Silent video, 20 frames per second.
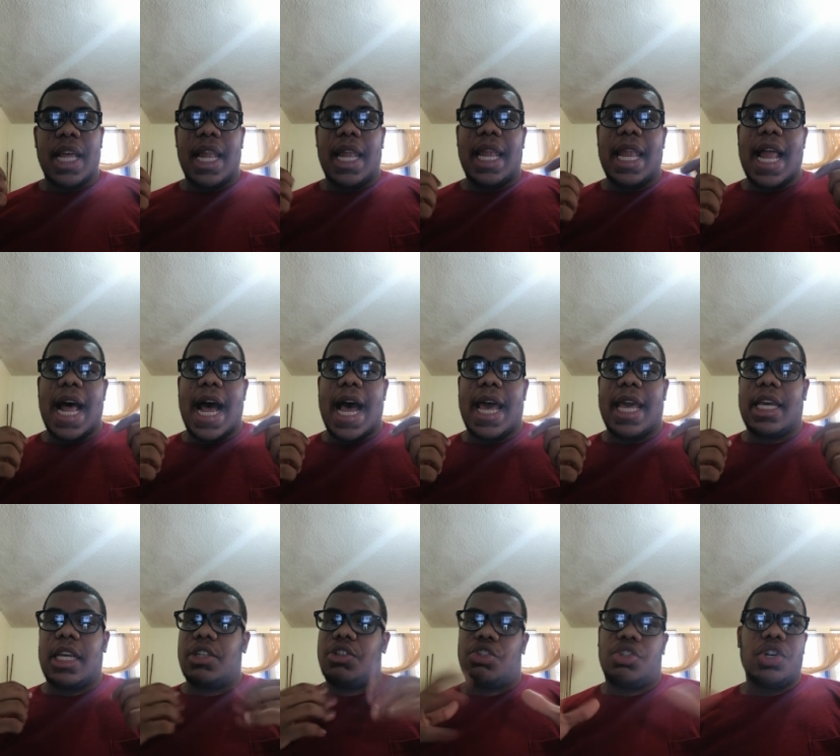
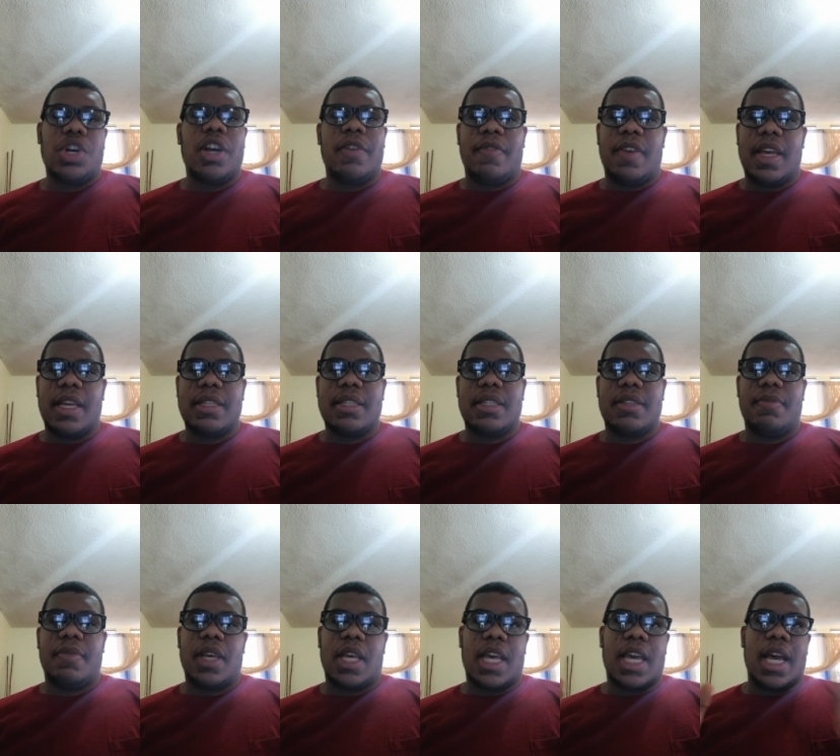like cervix,
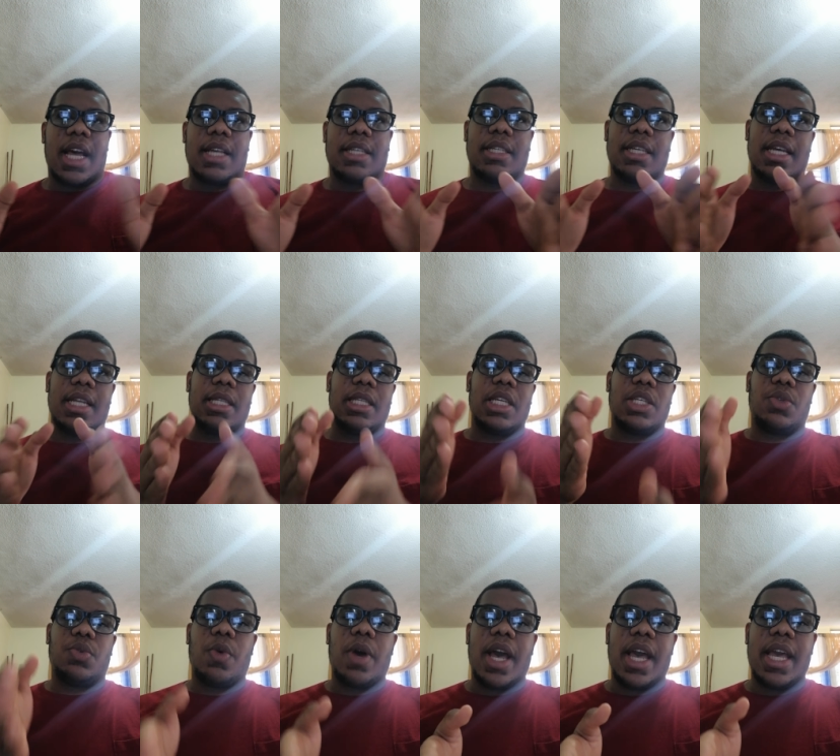because in
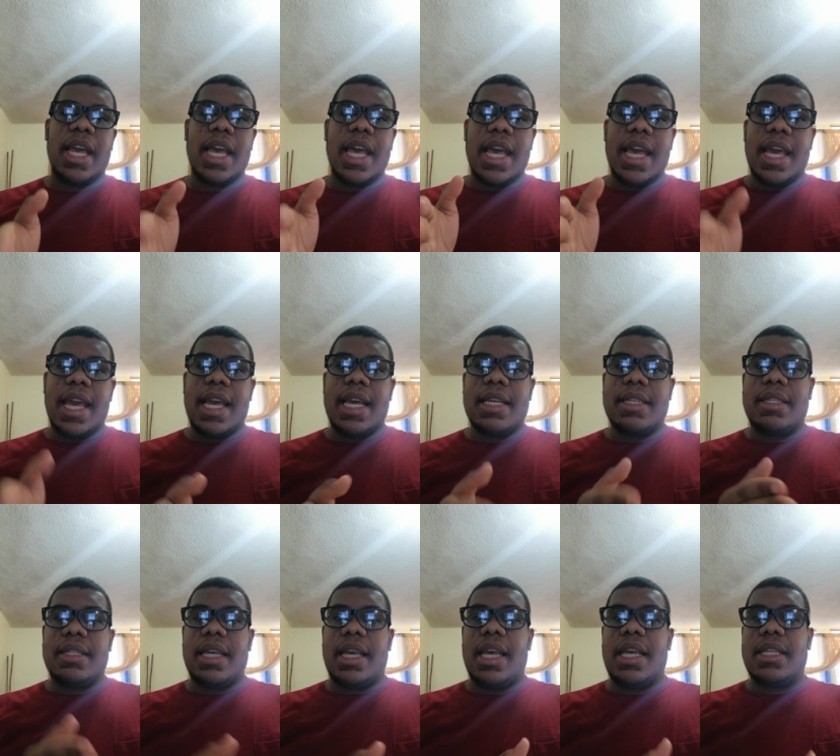this way
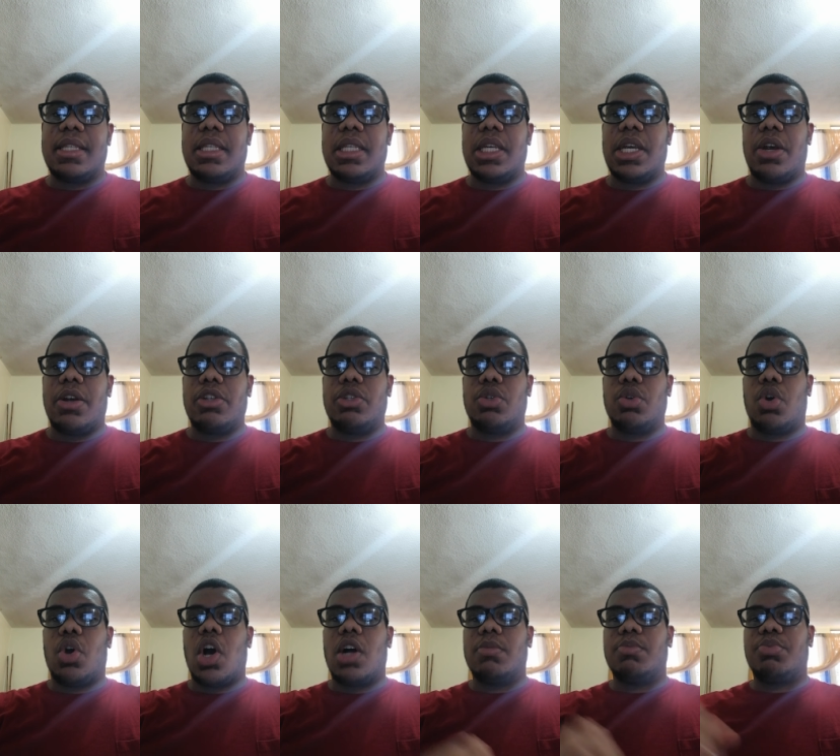it's easier to
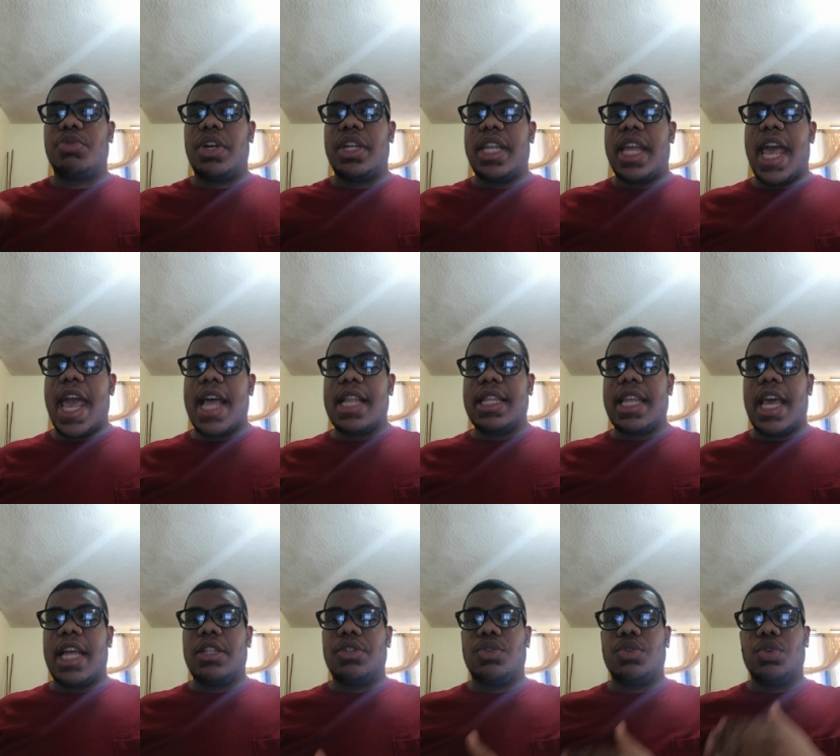comprehend
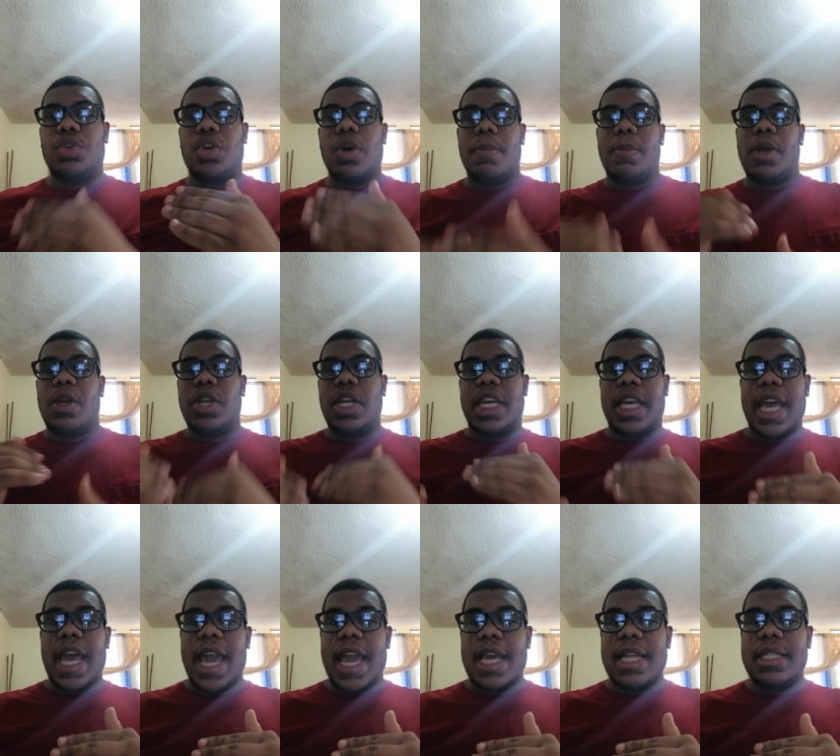and to
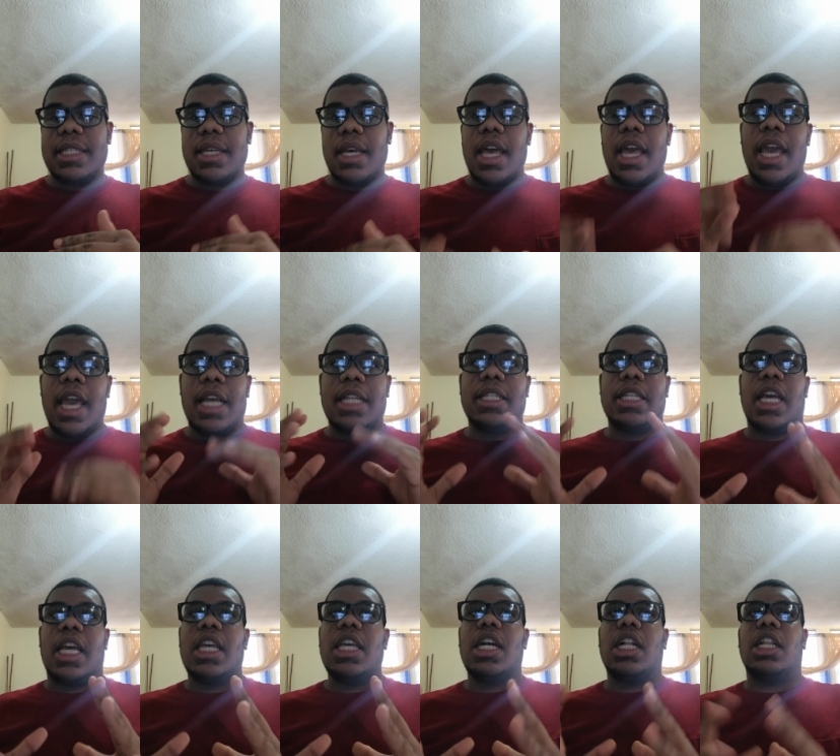communicate in the
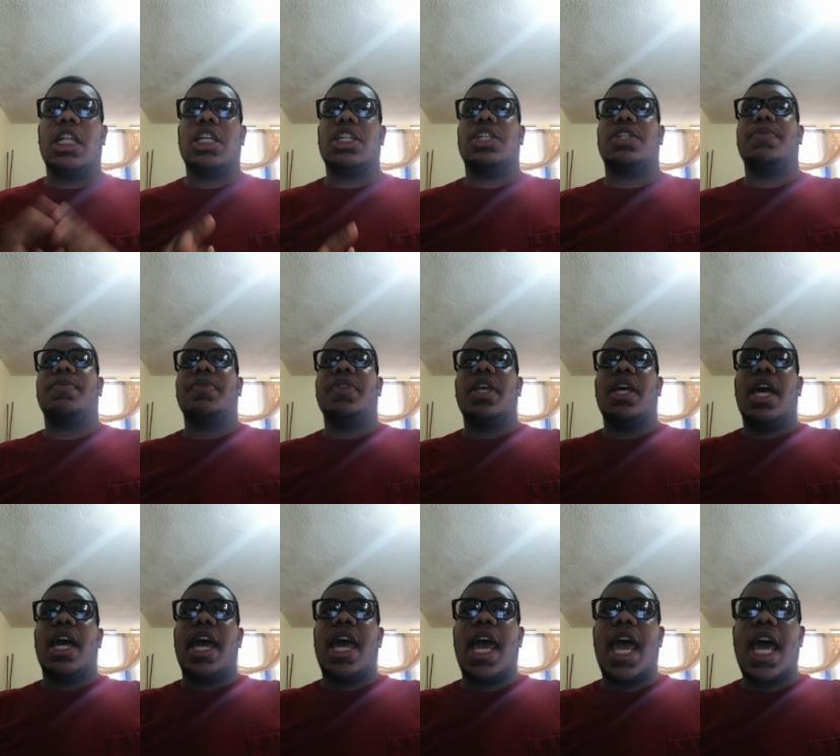English.
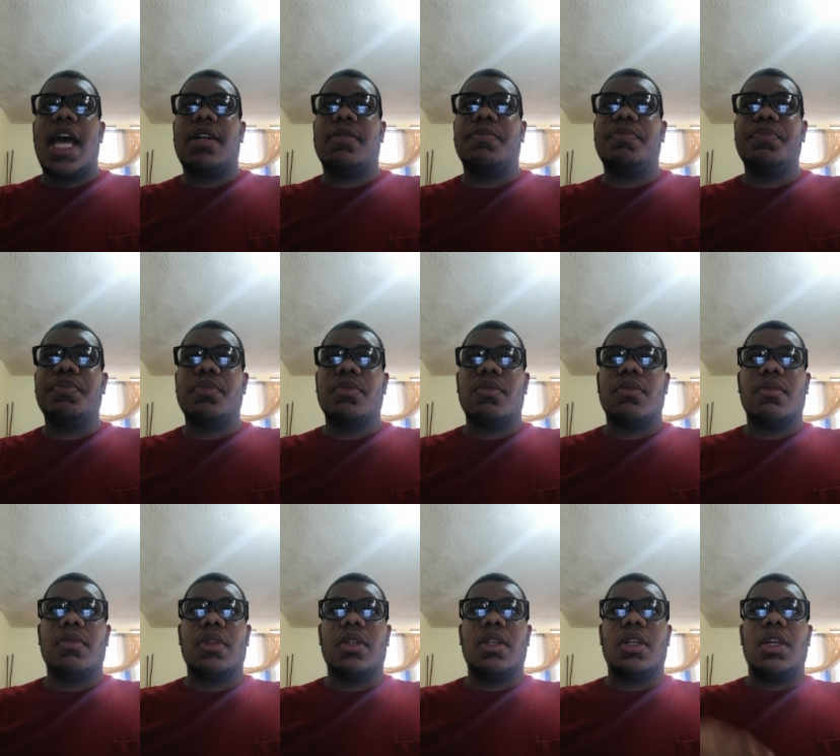And
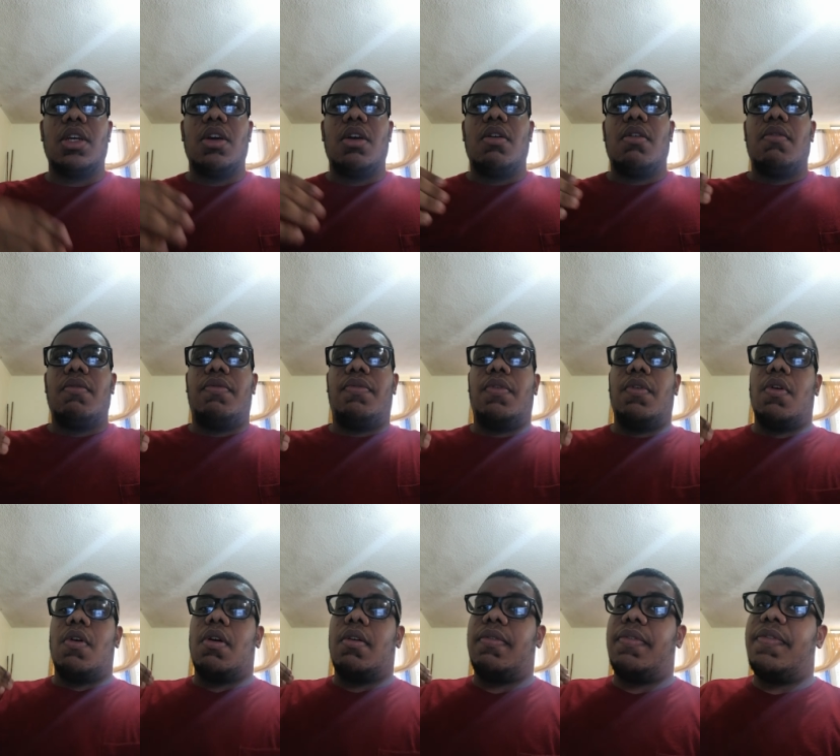
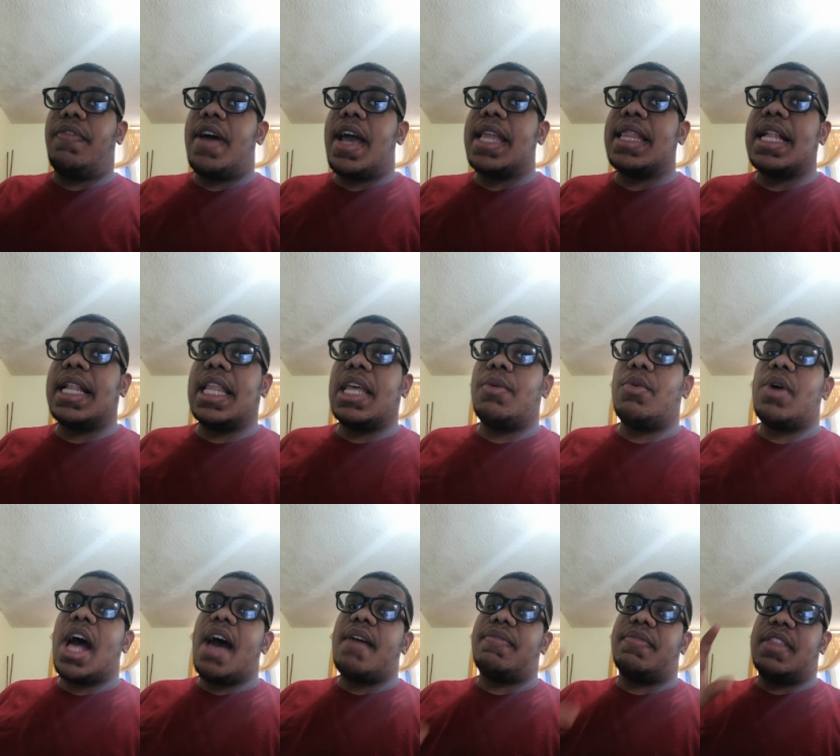for finally we
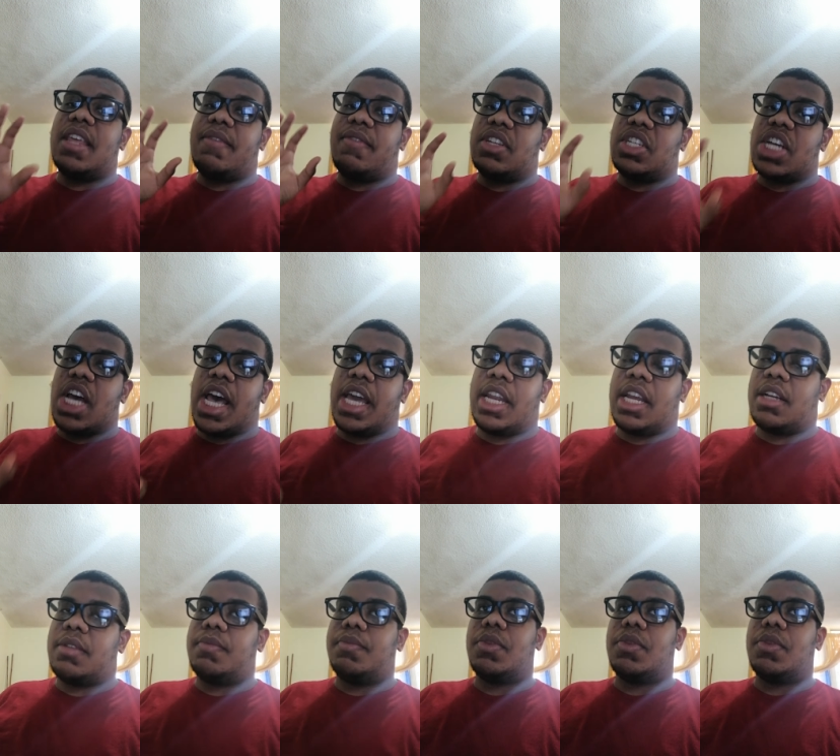have the vagina.